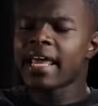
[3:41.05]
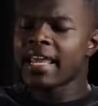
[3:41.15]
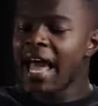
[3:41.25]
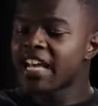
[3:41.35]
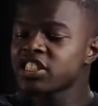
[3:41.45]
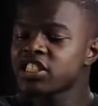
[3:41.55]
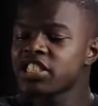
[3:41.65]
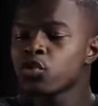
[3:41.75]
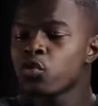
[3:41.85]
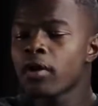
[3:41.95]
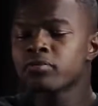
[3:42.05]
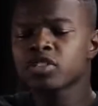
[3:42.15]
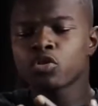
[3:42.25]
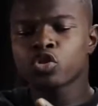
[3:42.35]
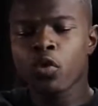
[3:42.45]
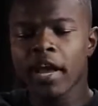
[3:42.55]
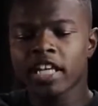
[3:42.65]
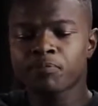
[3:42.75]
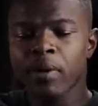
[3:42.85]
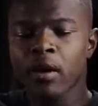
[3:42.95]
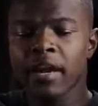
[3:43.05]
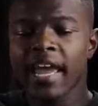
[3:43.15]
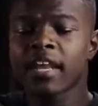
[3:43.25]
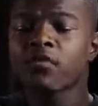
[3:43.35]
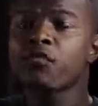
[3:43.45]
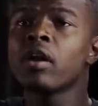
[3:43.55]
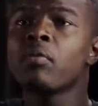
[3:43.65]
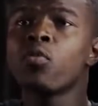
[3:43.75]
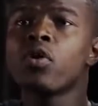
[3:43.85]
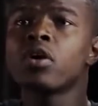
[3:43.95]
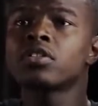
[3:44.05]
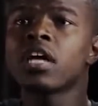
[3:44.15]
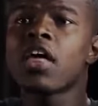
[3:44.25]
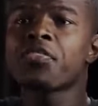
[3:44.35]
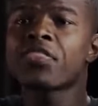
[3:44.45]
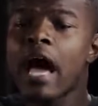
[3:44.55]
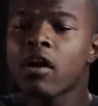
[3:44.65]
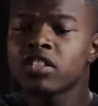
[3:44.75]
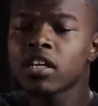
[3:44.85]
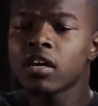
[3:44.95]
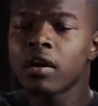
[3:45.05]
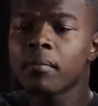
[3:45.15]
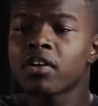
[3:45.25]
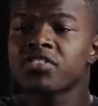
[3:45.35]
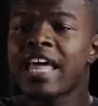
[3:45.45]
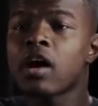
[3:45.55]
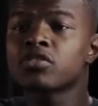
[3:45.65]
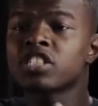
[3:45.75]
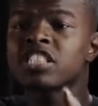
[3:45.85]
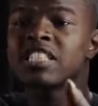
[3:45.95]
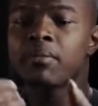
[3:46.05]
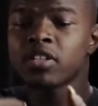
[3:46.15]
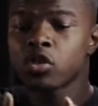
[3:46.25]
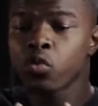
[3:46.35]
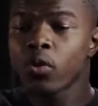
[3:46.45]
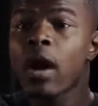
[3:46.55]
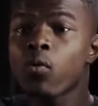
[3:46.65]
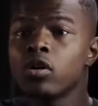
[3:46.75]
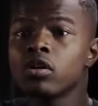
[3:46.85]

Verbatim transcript: and, and I could see through. It was so transparent, and in front of me was thousands among thousands, similar to what